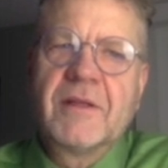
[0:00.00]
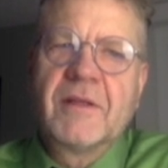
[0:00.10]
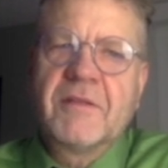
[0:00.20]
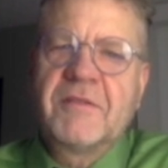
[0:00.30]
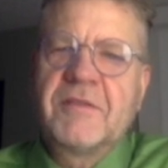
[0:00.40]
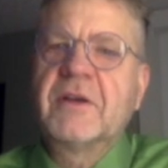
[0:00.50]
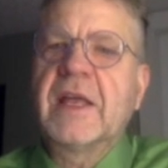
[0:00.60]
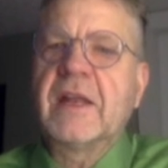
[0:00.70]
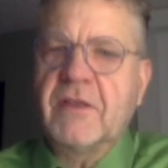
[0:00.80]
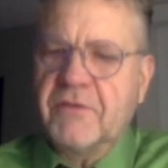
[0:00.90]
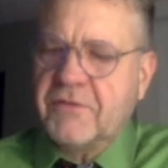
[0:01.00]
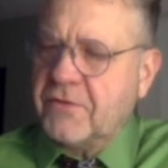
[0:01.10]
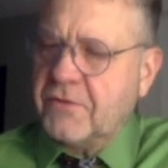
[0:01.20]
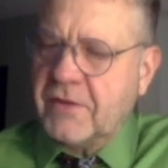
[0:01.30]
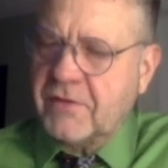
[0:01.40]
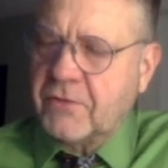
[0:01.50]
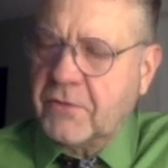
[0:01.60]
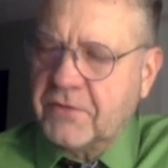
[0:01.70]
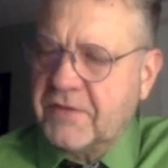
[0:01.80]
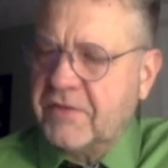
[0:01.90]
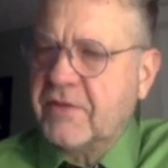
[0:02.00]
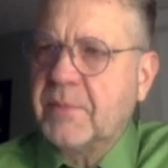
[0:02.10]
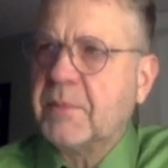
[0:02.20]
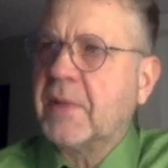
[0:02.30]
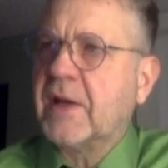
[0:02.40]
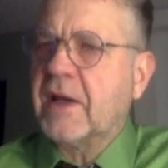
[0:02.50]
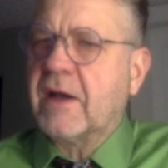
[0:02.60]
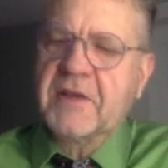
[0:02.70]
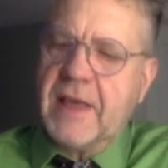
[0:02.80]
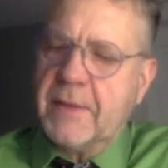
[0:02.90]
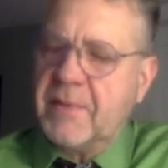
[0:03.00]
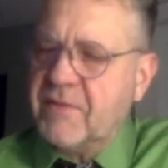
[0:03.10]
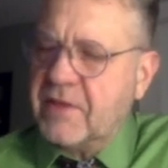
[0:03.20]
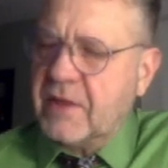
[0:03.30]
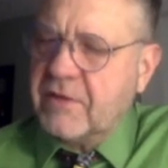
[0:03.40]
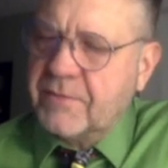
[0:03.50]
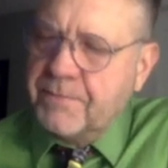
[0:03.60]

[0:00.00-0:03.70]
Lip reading: Still getting used to this whole system and my hover cam and everything else.